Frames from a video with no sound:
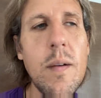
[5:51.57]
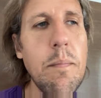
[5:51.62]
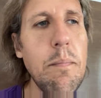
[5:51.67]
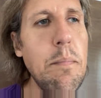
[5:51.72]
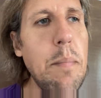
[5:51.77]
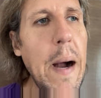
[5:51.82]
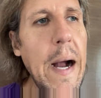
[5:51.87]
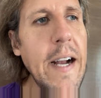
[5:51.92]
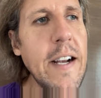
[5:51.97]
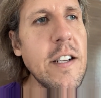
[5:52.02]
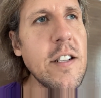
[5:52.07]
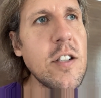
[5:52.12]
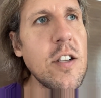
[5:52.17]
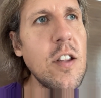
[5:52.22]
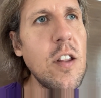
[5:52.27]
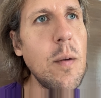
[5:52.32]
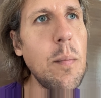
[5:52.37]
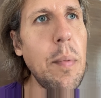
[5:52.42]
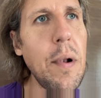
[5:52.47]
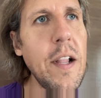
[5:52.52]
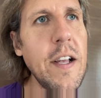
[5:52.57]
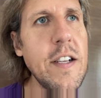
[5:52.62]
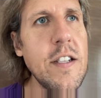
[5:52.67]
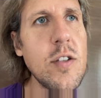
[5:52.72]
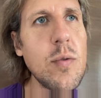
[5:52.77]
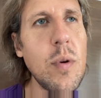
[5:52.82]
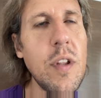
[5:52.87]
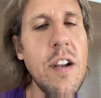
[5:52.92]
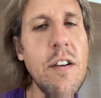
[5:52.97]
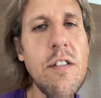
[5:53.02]
back to the
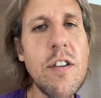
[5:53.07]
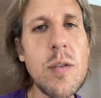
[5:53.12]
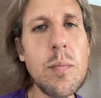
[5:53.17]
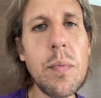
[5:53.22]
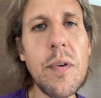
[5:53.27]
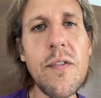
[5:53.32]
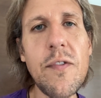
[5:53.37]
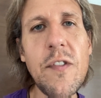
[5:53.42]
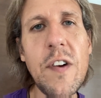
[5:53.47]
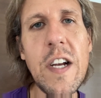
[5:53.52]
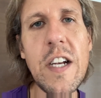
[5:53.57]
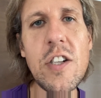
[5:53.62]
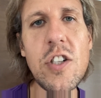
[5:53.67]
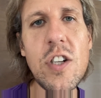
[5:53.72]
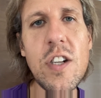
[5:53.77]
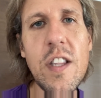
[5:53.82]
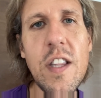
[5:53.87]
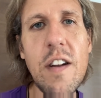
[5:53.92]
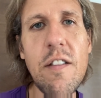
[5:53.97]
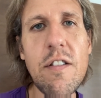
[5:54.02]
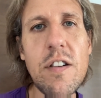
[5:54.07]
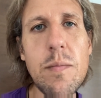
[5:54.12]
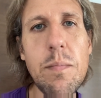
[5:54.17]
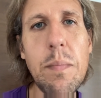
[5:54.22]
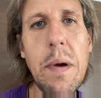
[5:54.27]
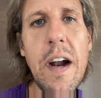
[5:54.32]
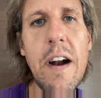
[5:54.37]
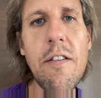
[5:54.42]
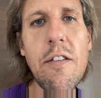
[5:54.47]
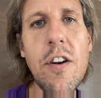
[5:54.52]
place where there is perfection, there is
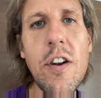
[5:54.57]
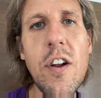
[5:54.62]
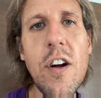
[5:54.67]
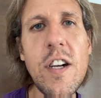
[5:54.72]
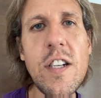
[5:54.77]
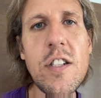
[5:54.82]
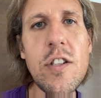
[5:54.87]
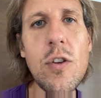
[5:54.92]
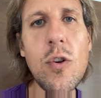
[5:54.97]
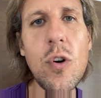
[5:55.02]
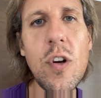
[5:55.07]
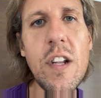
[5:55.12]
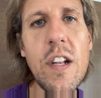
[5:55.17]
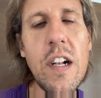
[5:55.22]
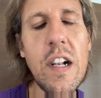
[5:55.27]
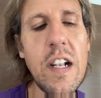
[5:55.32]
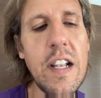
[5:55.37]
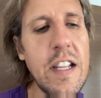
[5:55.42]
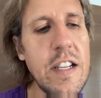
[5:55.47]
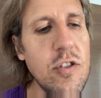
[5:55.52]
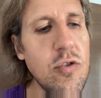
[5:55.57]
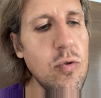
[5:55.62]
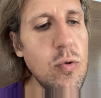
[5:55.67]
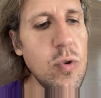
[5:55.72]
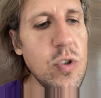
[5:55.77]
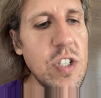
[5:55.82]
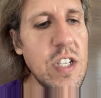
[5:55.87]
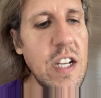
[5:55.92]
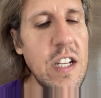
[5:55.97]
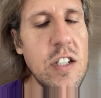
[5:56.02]
paradise, not in a literal
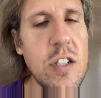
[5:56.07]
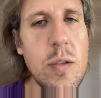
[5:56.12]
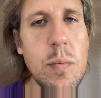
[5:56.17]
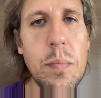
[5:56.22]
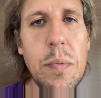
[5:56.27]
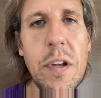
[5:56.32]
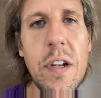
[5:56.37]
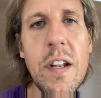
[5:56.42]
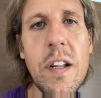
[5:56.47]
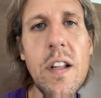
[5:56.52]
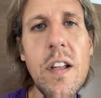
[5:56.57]
sense, but